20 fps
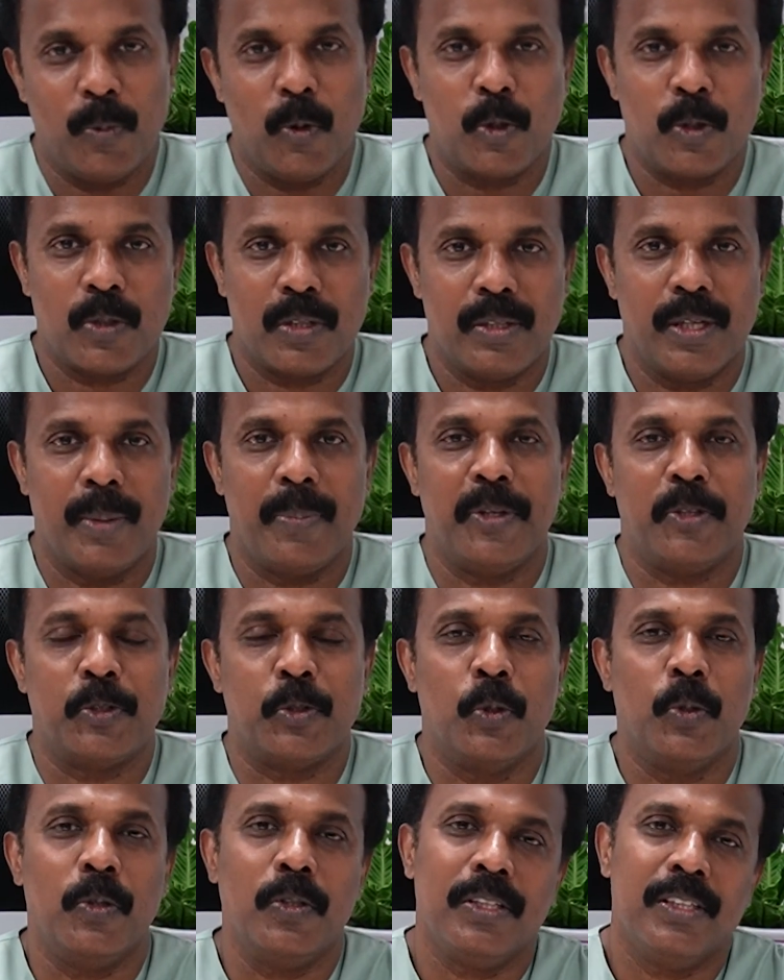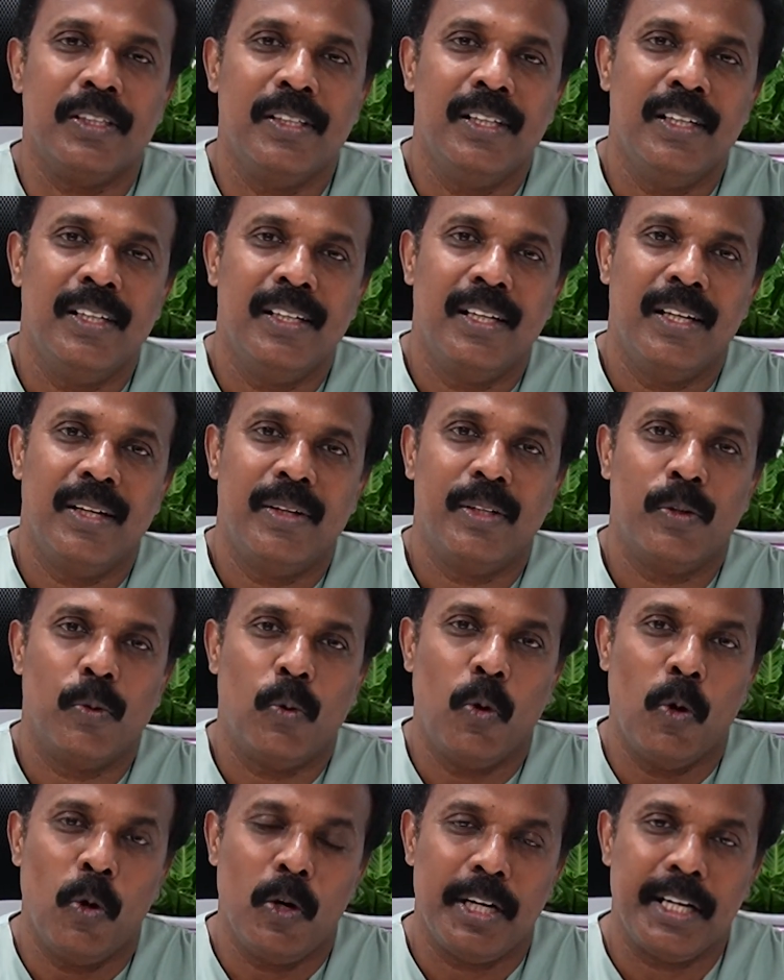more episode, the
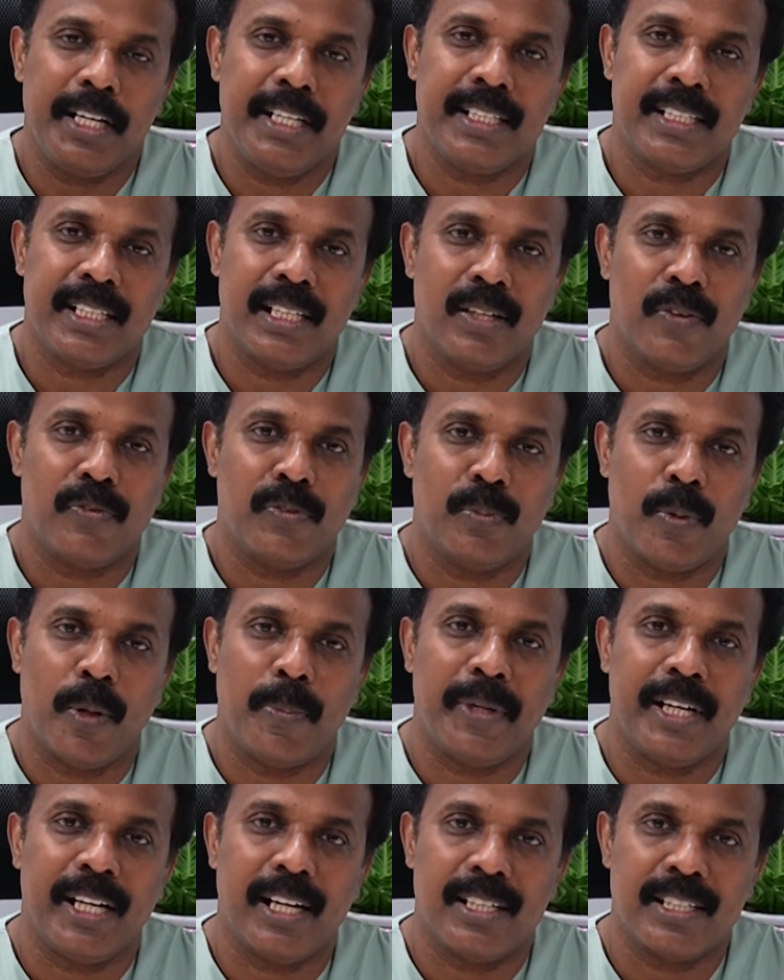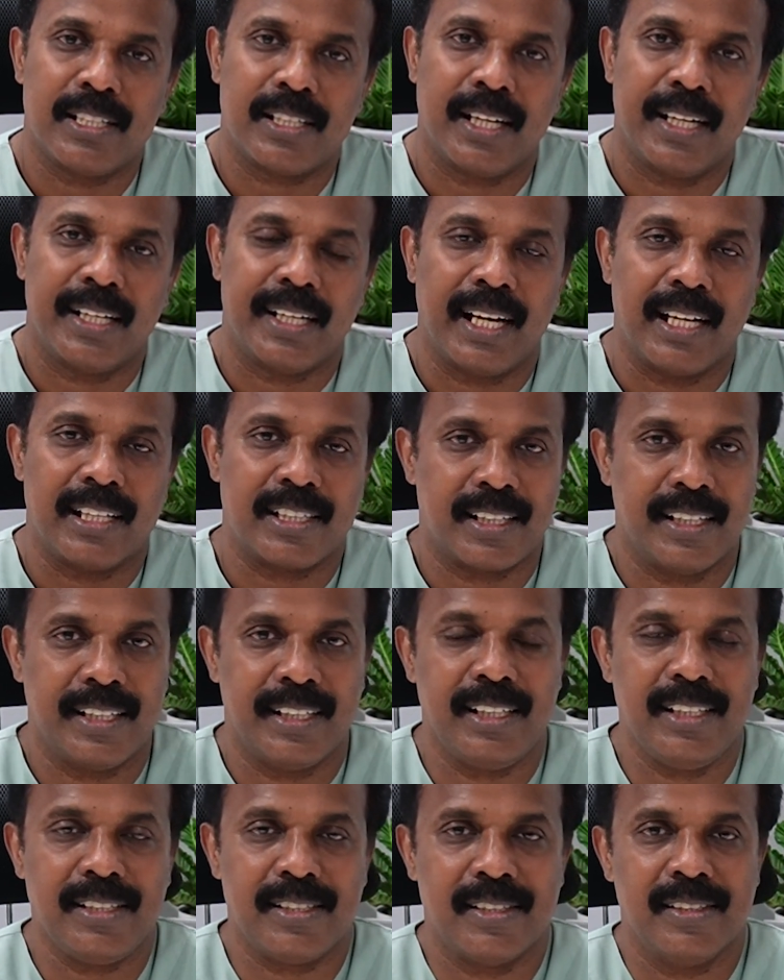whole reason of peptic ulcer and
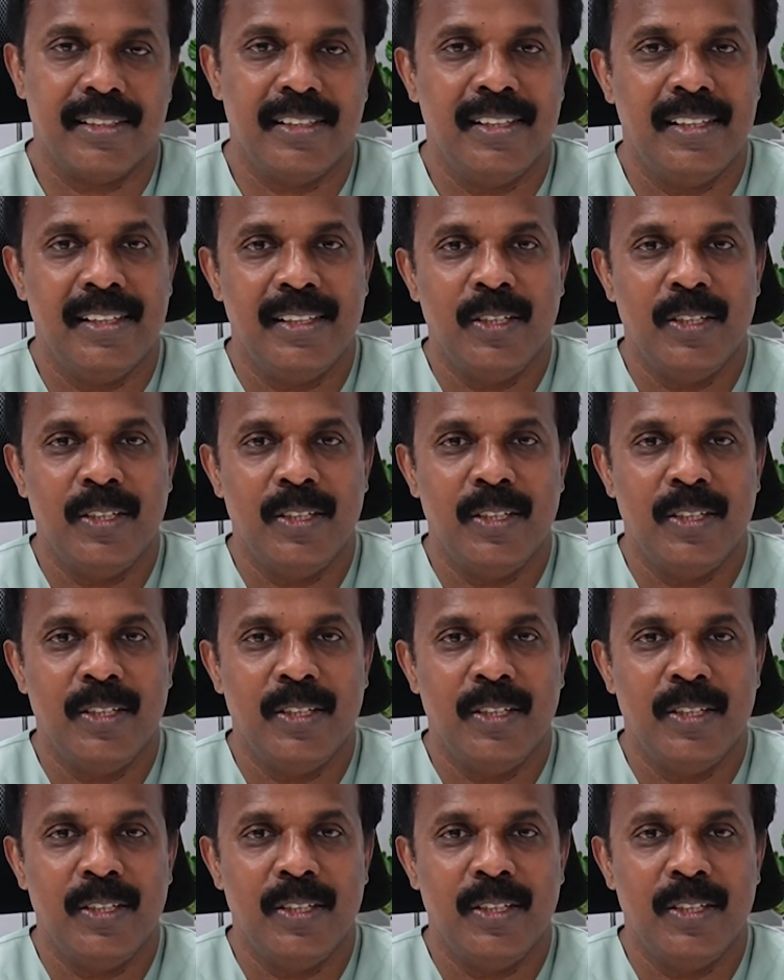gastritis.